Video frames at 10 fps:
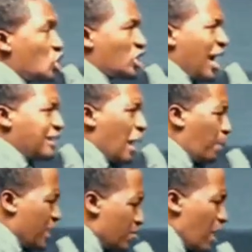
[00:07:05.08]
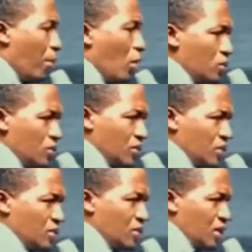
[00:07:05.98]
Shut up in my
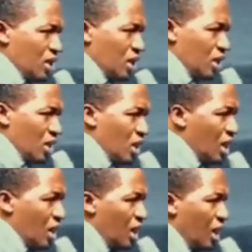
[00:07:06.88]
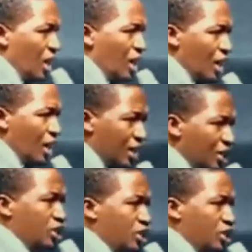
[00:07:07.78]
bones. In